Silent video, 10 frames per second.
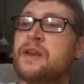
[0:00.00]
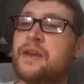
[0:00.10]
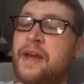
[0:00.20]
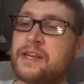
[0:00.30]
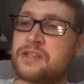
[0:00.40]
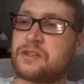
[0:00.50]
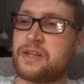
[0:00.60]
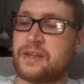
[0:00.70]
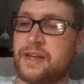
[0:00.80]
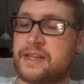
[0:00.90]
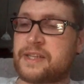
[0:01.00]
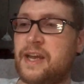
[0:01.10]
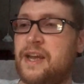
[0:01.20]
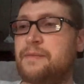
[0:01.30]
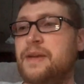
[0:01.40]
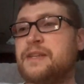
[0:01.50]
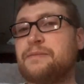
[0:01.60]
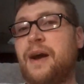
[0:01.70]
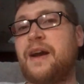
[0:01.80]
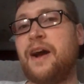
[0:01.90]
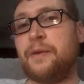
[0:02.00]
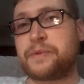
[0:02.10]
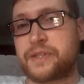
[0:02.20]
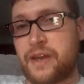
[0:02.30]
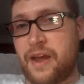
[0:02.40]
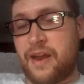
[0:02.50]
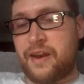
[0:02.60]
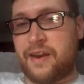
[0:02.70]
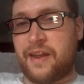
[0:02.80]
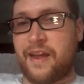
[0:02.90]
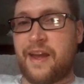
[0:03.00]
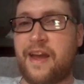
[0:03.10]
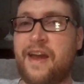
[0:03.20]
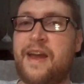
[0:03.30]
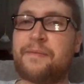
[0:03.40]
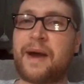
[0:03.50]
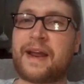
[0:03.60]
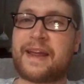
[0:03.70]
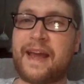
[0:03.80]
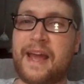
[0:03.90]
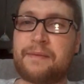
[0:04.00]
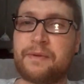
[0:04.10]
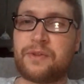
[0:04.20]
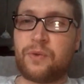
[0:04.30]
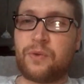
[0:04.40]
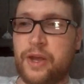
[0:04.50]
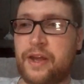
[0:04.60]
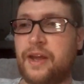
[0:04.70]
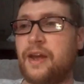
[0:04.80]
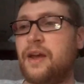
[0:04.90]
Next game is my upset and my game of the week.